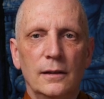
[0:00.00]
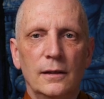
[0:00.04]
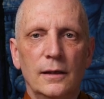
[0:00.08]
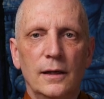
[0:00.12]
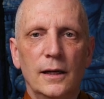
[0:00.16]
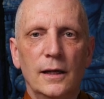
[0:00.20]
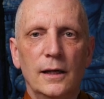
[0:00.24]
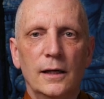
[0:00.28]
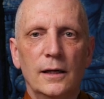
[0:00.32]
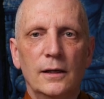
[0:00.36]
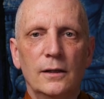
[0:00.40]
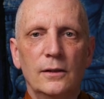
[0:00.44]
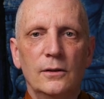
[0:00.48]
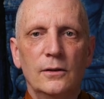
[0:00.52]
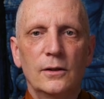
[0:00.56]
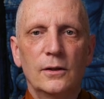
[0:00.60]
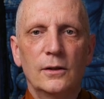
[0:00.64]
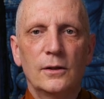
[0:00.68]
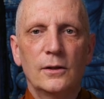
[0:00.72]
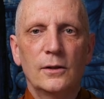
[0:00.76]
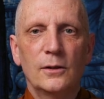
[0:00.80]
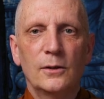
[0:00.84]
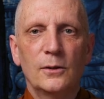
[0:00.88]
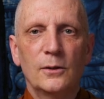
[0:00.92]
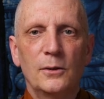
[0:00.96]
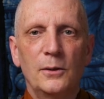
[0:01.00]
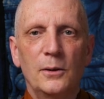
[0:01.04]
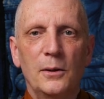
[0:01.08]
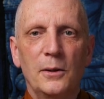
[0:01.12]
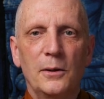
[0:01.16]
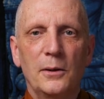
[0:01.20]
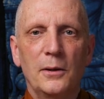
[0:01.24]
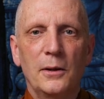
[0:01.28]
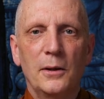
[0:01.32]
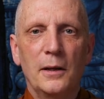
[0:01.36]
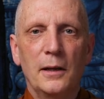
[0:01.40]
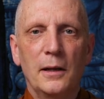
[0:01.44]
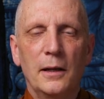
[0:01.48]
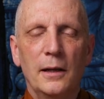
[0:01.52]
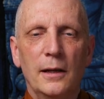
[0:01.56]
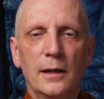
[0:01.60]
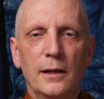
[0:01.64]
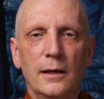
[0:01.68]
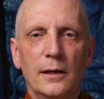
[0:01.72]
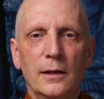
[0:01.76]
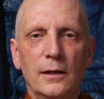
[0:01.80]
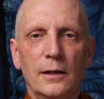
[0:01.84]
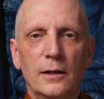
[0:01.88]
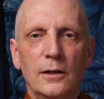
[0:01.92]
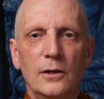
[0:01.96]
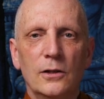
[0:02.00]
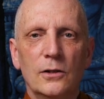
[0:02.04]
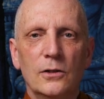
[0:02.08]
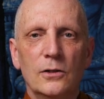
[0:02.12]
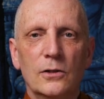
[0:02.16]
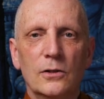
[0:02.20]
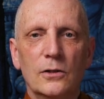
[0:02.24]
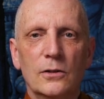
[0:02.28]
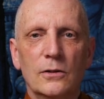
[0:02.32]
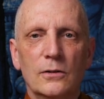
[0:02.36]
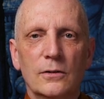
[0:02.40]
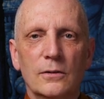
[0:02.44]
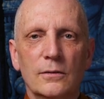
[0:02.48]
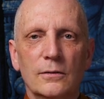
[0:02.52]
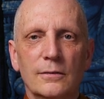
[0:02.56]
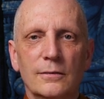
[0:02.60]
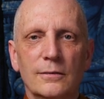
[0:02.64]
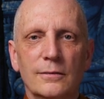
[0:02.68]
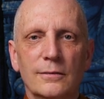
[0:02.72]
And it is